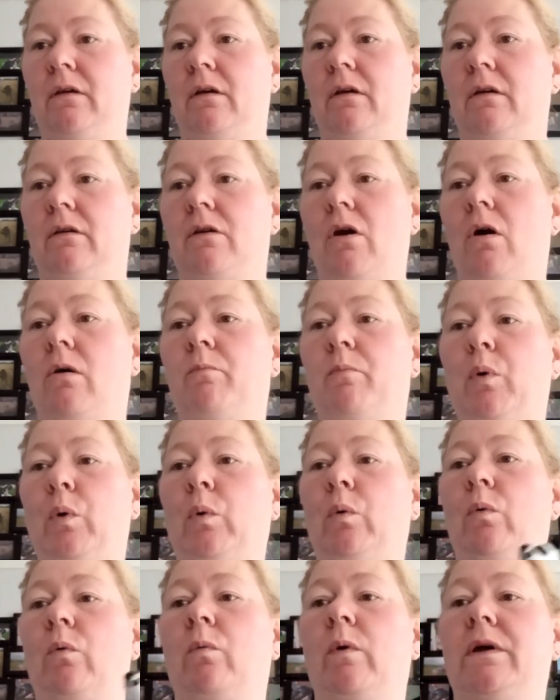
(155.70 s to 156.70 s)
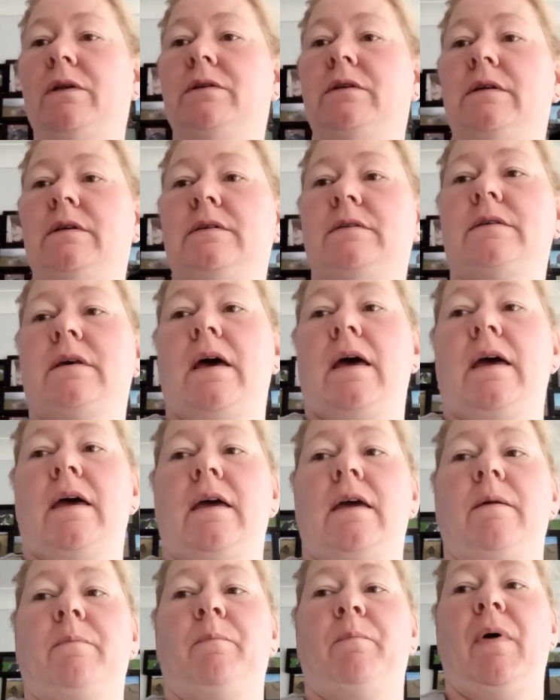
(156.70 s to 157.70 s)
Yarn Pool, which is
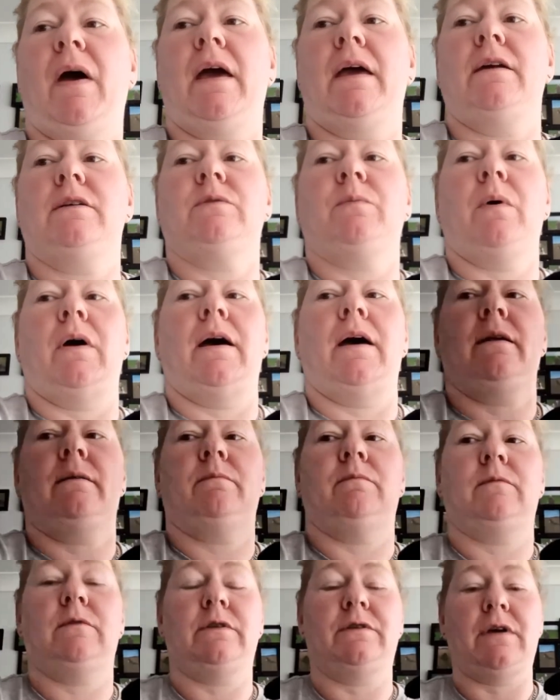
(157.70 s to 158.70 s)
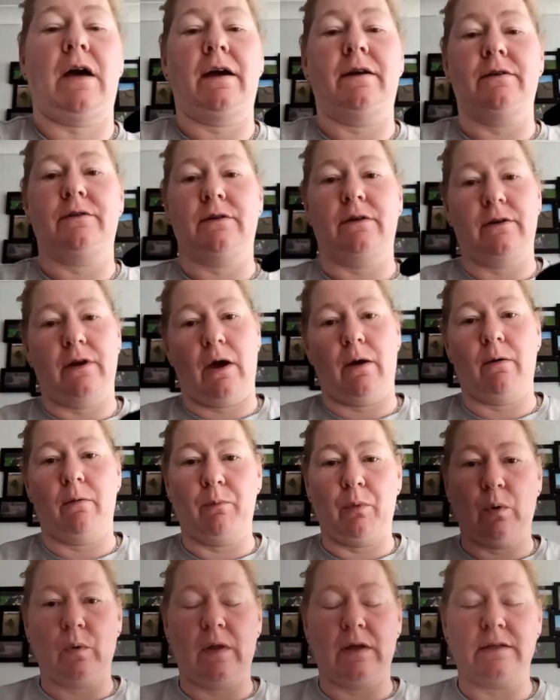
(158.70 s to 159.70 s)
a page where designers can go and
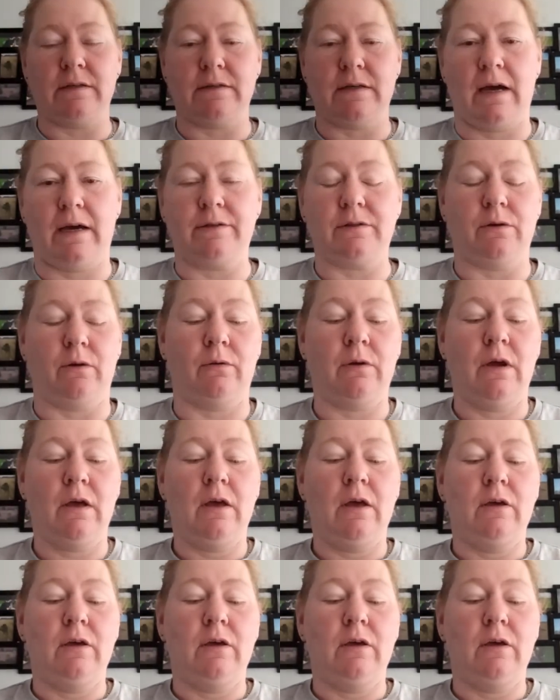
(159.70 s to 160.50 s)
put their designs on